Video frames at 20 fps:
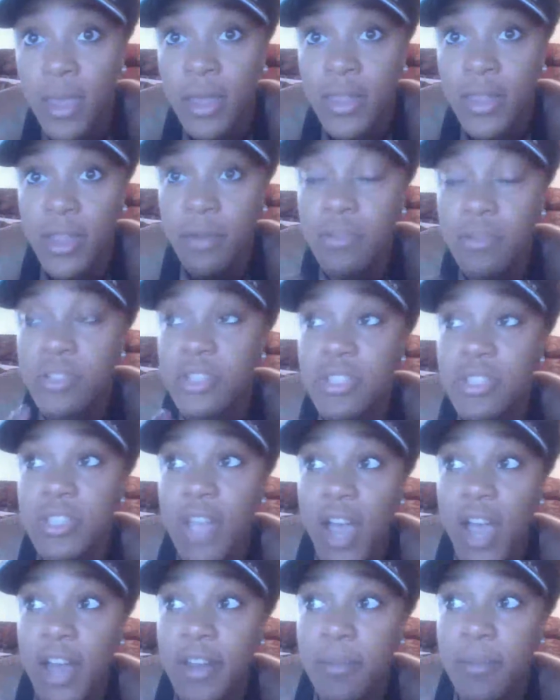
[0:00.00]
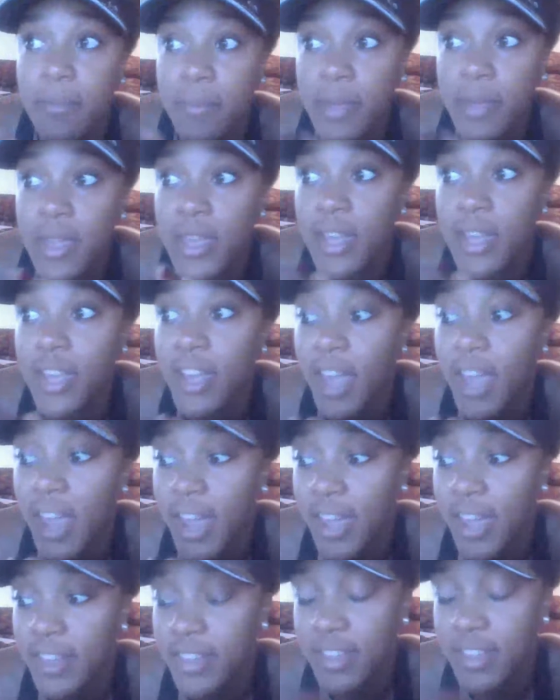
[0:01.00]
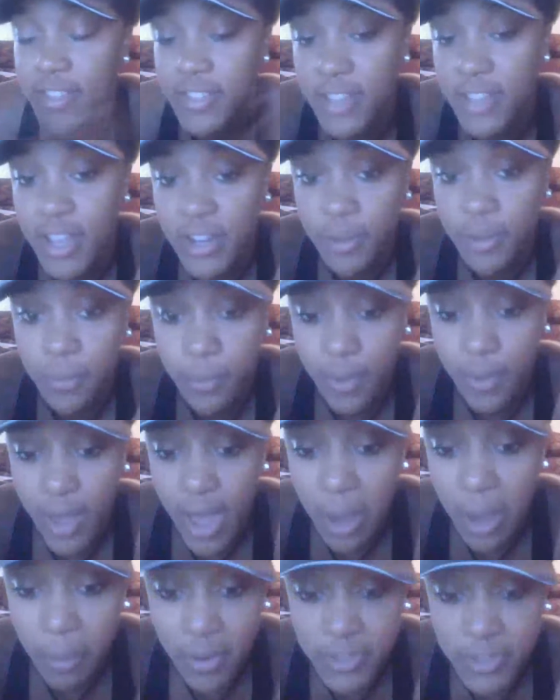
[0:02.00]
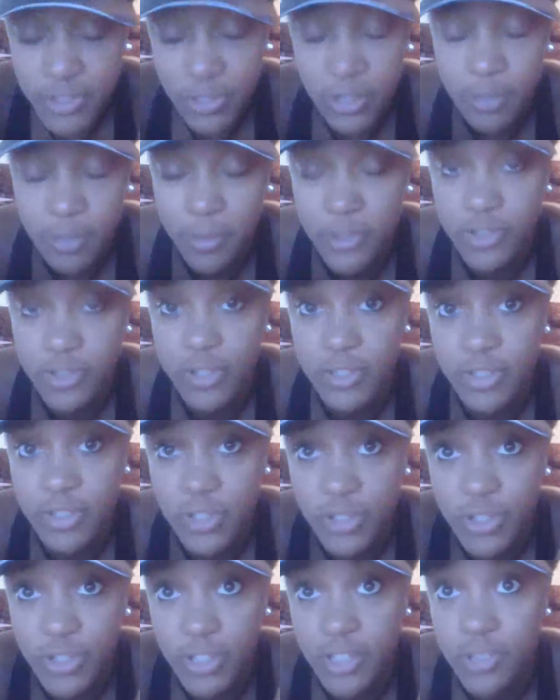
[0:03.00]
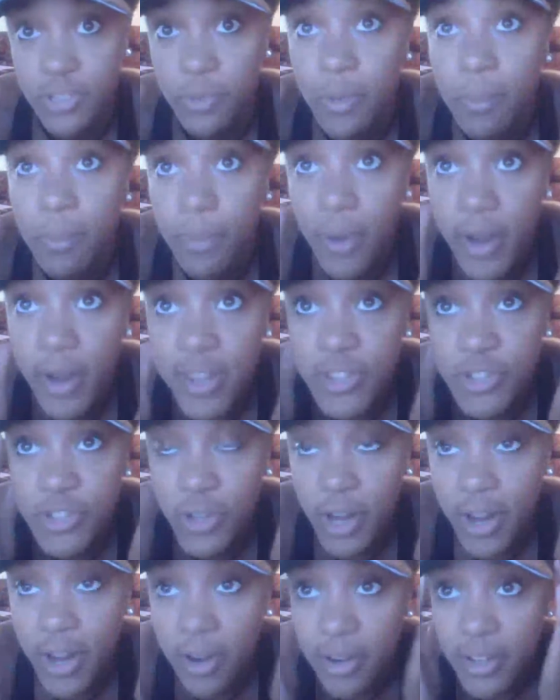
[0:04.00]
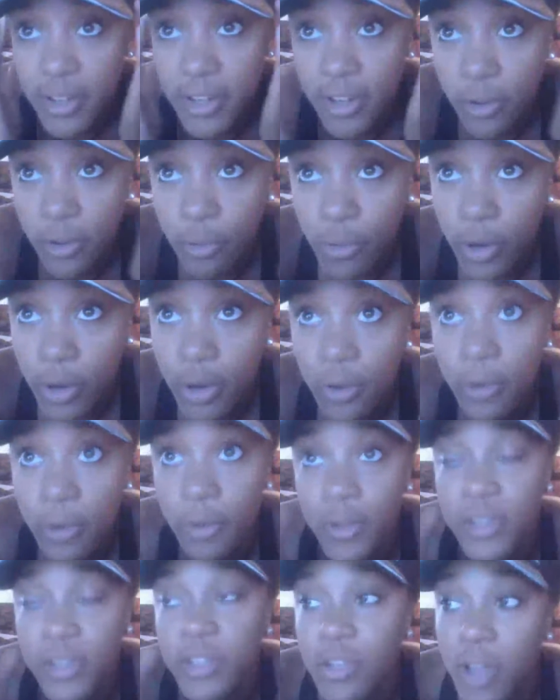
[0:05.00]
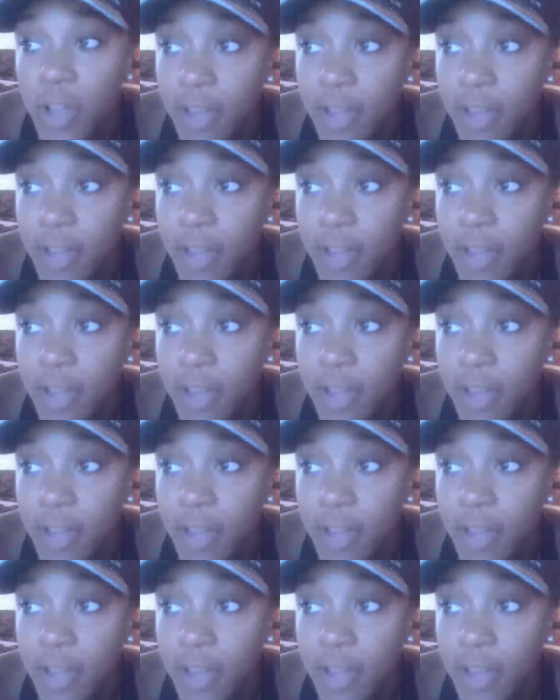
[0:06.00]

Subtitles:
that was just kind of me, and that's kind of how I started my transition, because with braids your hair can grow and you don't